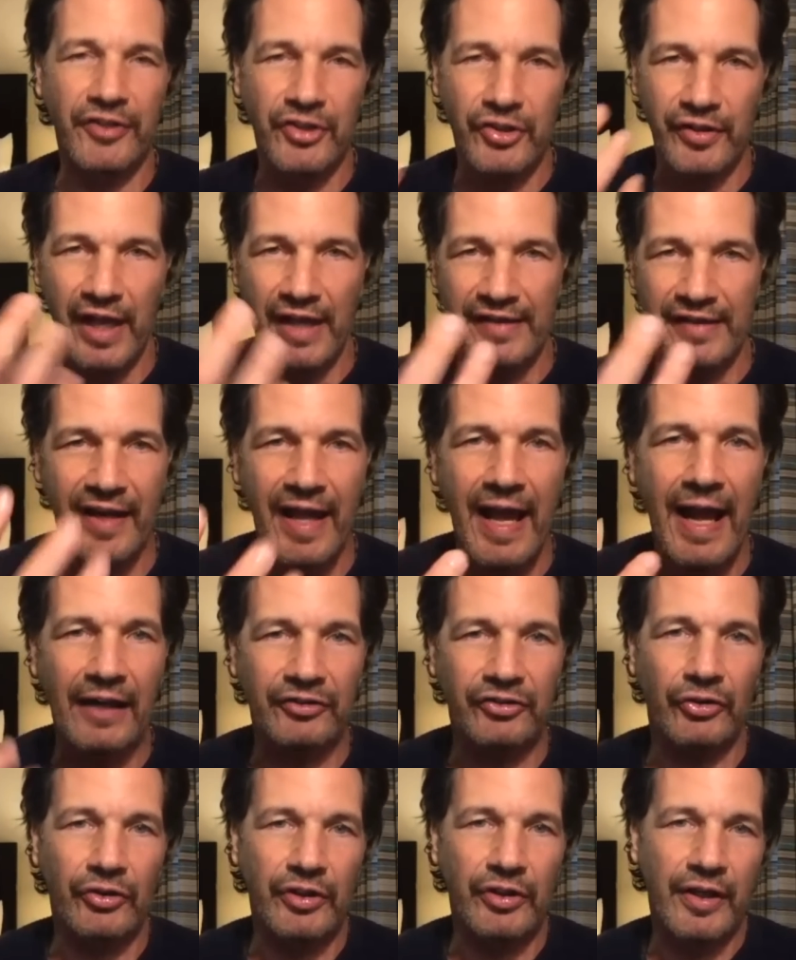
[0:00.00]
You, as an
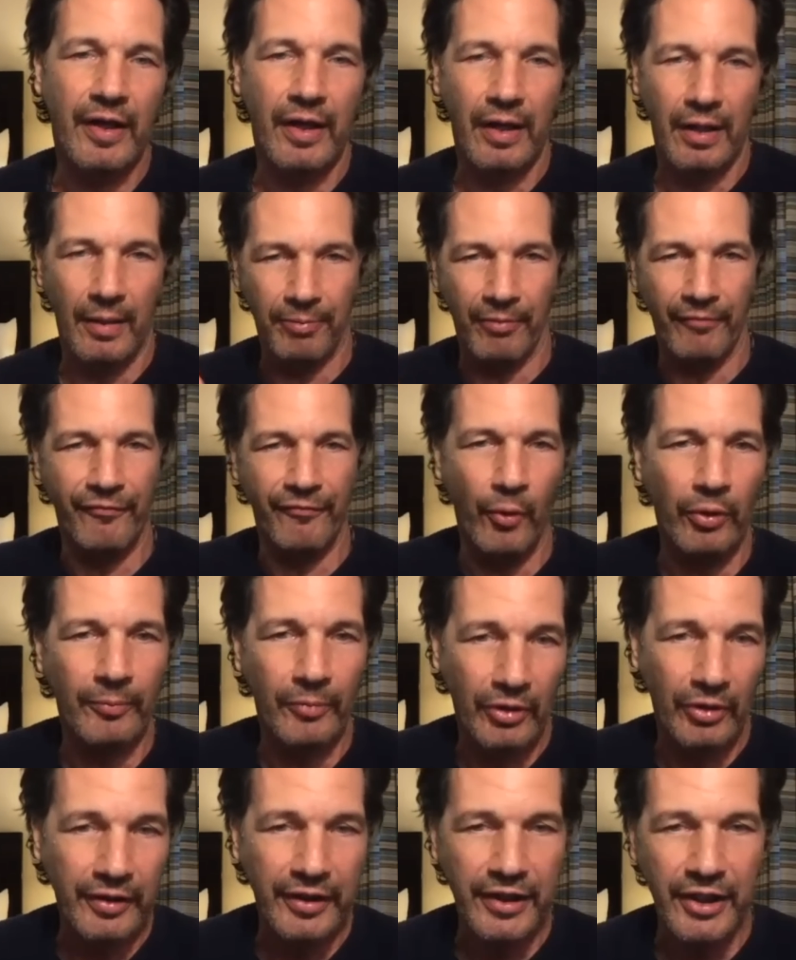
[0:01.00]
actor and a
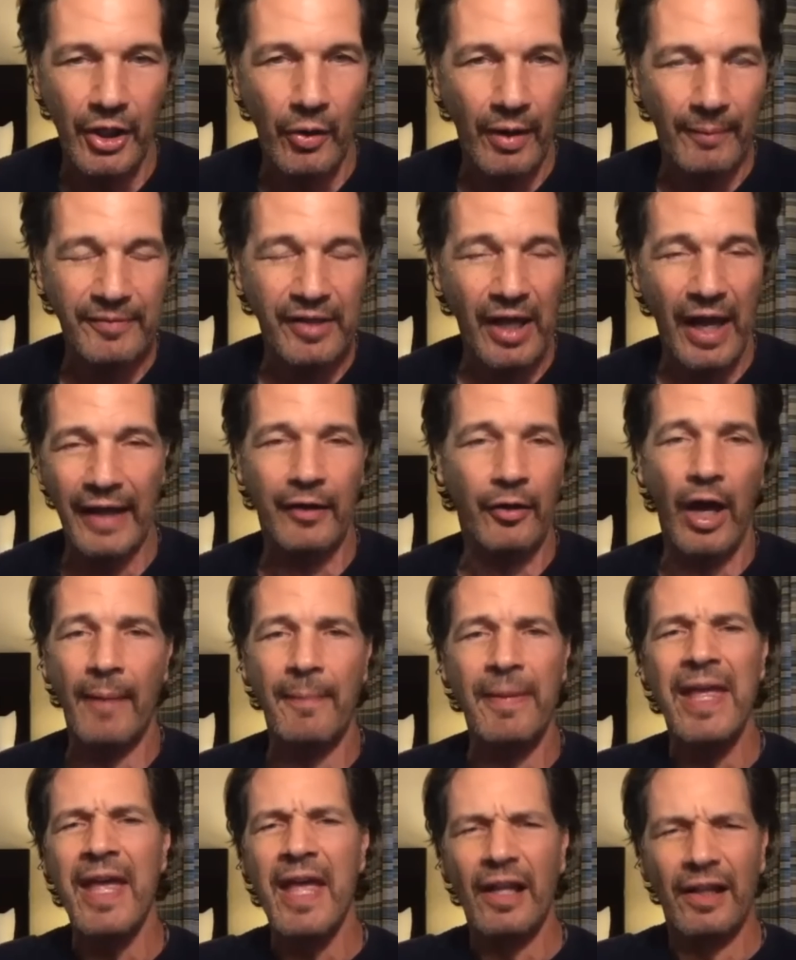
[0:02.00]
performer, you know, I
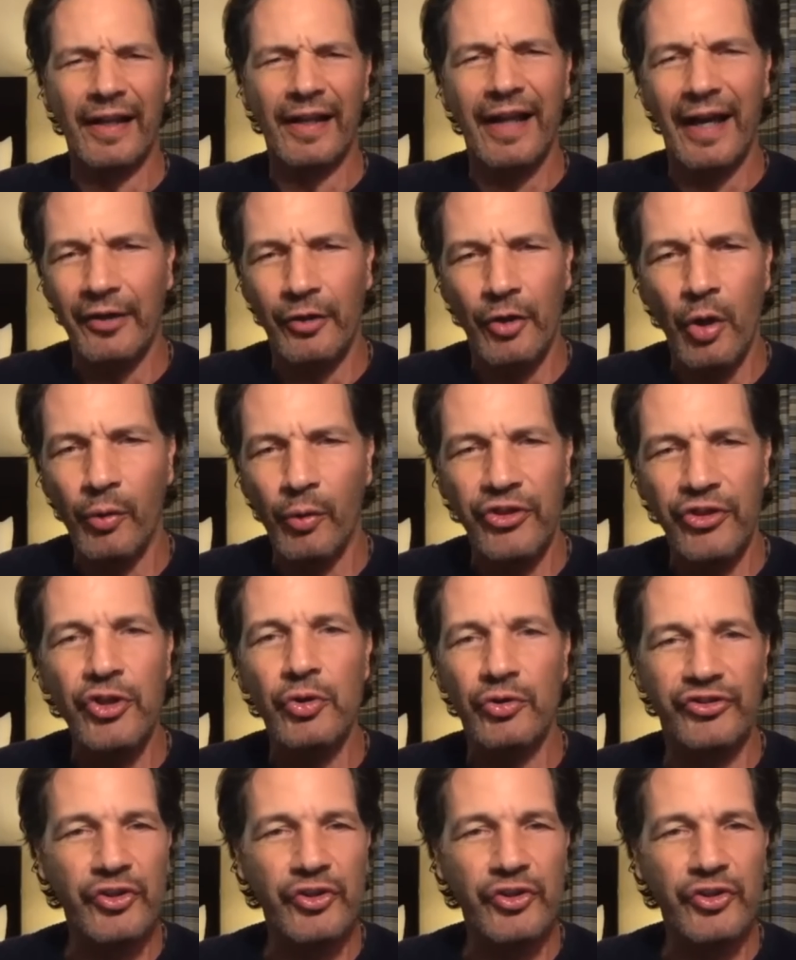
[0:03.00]
don't know with you.